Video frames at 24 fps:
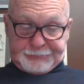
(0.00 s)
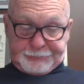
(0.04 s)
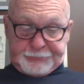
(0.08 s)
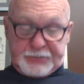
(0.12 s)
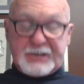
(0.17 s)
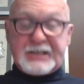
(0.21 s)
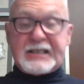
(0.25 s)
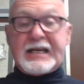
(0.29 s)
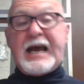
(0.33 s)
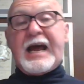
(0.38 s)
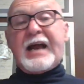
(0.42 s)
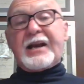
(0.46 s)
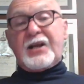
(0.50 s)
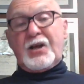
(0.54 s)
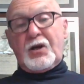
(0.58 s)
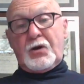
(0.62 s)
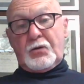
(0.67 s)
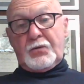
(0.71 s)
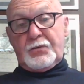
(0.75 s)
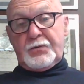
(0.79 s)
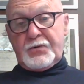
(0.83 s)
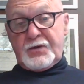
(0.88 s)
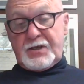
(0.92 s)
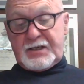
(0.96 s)

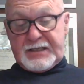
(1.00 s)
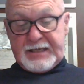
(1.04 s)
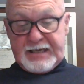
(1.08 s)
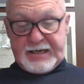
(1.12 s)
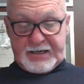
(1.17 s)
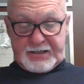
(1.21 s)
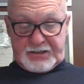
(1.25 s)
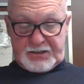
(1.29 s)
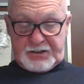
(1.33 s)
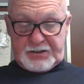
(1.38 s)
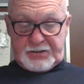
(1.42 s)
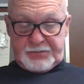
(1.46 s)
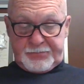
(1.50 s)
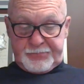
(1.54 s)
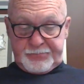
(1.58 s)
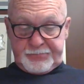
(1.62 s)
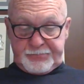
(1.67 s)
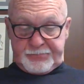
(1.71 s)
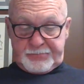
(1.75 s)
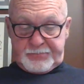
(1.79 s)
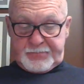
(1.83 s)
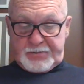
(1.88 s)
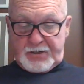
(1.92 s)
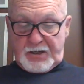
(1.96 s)
Pisanio says,
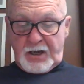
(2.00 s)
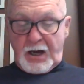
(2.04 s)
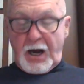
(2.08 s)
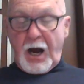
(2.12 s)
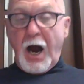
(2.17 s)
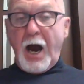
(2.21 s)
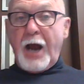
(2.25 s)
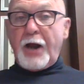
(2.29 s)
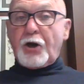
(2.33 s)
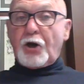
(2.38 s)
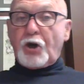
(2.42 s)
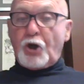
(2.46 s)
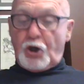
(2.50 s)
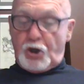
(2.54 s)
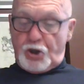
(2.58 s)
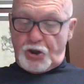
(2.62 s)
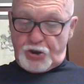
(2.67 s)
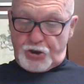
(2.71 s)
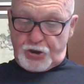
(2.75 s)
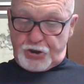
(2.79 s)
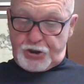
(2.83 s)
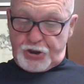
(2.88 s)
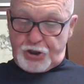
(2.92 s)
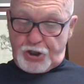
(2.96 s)
I
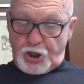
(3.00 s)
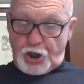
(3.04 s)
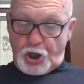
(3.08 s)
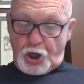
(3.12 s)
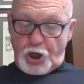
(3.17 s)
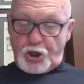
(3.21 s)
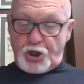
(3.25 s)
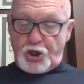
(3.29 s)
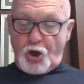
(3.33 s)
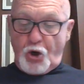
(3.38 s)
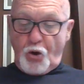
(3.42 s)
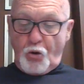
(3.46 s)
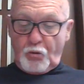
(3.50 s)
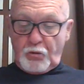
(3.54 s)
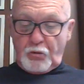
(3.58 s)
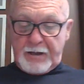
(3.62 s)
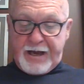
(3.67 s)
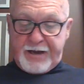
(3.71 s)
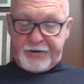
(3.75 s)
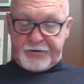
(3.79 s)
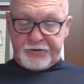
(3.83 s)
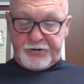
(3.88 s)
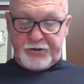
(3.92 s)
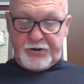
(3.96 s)
heard no
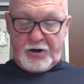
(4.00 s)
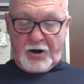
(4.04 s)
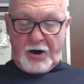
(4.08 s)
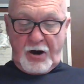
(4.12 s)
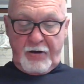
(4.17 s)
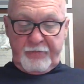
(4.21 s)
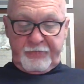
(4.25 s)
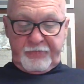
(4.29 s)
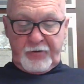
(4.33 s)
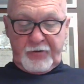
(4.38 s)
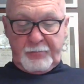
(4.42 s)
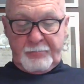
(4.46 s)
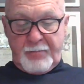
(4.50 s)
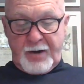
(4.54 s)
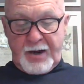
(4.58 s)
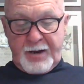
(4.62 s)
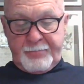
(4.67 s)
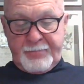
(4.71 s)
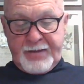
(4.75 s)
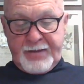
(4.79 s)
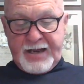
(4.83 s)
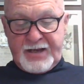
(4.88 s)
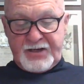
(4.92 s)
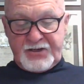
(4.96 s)
letter from my
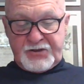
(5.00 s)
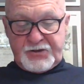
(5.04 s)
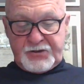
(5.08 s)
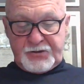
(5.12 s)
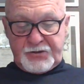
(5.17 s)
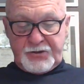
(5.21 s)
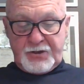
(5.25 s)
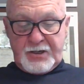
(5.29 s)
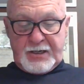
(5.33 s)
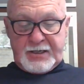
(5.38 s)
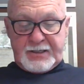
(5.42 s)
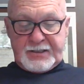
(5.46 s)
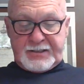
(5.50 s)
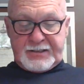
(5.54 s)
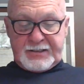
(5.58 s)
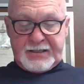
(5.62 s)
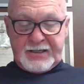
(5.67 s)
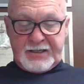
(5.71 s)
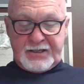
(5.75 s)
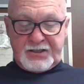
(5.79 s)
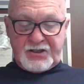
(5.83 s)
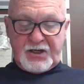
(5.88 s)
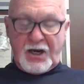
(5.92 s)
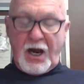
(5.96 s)
master
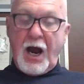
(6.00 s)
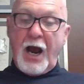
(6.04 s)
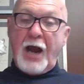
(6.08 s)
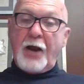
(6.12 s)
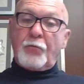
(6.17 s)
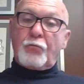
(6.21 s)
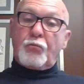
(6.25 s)
since I